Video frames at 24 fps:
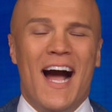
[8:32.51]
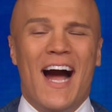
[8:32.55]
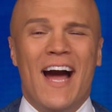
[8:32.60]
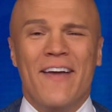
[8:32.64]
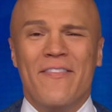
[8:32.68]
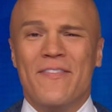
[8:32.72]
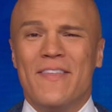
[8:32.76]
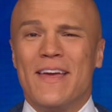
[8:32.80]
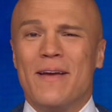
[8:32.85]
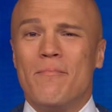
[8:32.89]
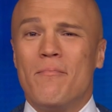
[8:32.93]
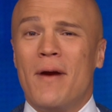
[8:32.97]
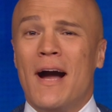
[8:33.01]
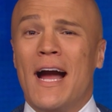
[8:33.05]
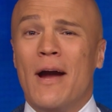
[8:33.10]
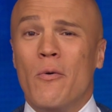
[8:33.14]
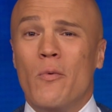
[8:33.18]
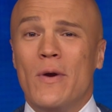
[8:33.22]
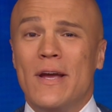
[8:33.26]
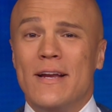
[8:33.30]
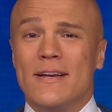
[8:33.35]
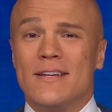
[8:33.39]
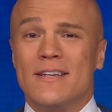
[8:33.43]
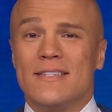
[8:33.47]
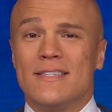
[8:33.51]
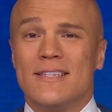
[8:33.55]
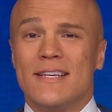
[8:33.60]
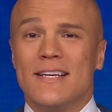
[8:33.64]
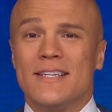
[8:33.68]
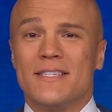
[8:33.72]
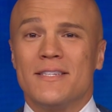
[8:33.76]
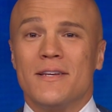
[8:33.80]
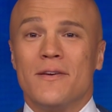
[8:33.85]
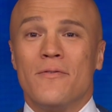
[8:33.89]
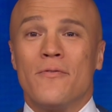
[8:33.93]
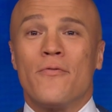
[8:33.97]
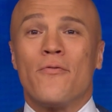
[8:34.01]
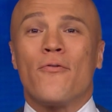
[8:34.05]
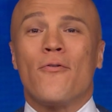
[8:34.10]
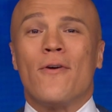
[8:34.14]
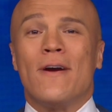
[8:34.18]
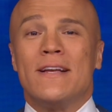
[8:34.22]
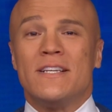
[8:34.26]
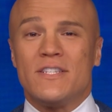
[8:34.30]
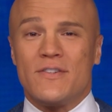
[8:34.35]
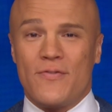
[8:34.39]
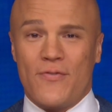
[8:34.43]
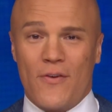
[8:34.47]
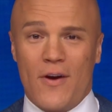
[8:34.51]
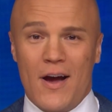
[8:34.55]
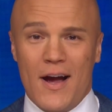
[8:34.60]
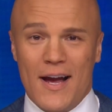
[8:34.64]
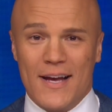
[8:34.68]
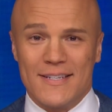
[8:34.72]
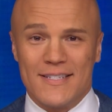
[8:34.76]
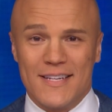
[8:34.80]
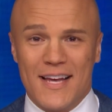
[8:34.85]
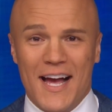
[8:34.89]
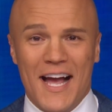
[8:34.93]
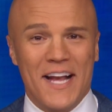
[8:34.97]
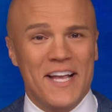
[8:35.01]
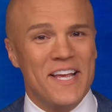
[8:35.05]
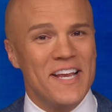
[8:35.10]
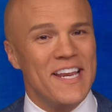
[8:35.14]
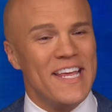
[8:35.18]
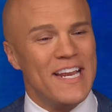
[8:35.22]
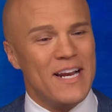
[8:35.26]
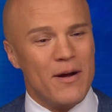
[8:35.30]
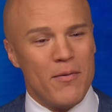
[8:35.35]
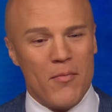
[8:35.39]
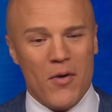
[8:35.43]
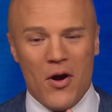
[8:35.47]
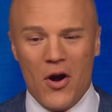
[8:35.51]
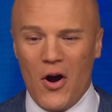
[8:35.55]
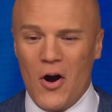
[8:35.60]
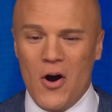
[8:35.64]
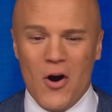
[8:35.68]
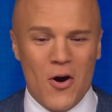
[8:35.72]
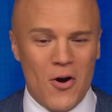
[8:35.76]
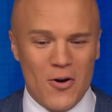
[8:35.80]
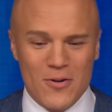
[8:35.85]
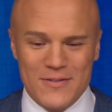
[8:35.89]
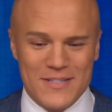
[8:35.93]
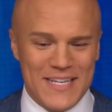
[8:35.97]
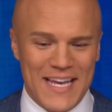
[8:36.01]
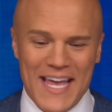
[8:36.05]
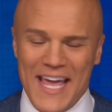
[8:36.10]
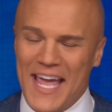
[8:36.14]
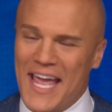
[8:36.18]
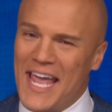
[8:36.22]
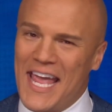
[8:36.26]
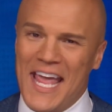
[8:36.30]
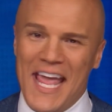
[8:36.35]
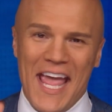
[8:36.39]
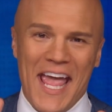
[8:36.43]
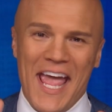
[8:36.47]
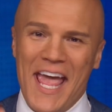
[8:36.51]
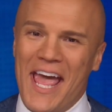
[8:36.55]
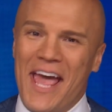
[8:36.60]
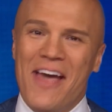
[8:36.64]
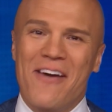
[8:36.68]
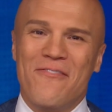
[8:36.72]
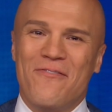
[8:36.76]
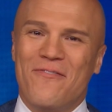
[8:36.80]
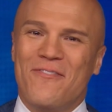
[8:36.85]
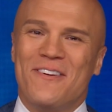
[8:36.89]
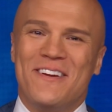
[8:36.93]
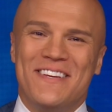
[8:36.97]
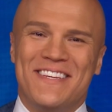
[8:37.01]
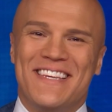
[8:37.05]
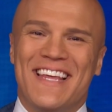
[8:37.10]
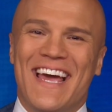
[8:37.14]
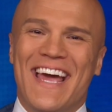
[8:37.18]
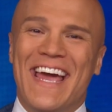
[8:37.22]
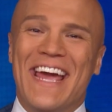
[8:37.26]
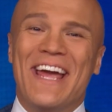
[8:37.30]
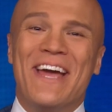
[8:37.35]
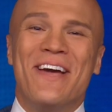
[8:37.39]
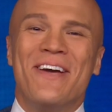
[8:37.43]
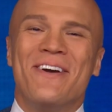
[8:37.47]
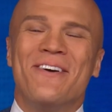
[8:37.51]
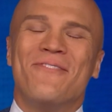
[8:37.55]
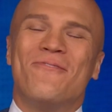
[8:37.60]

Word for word: I think my weakness is French fries. I could eat them all day, every day.